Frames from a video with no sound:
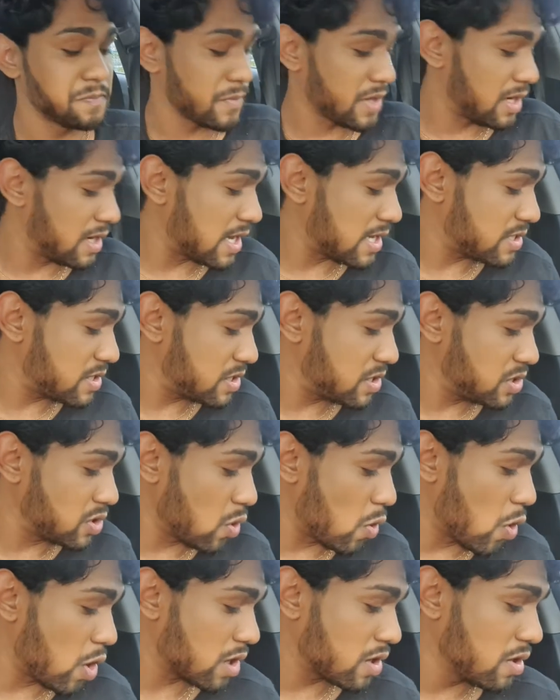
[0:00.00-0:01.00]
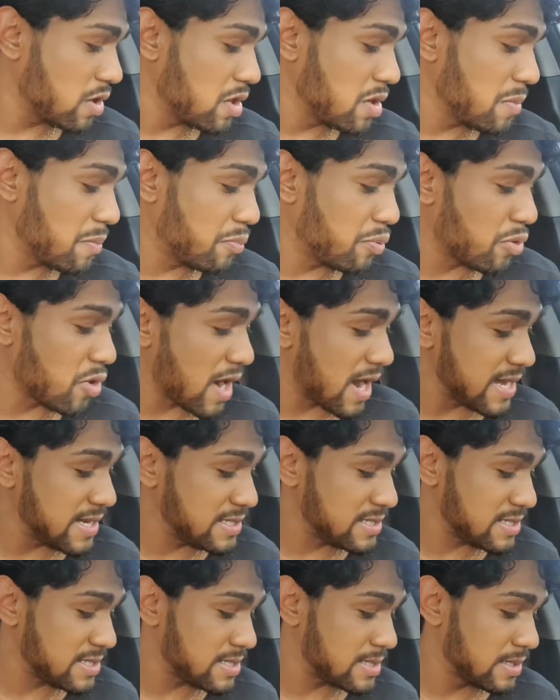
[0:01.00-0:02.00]
Let's talk
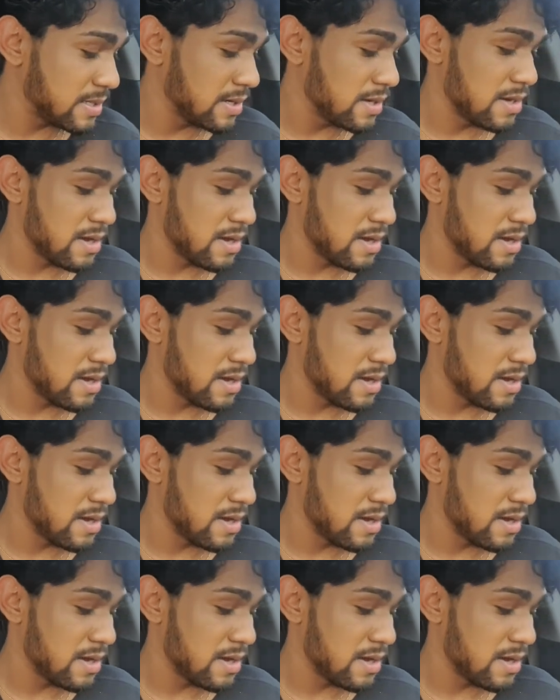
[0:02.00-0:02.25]
price.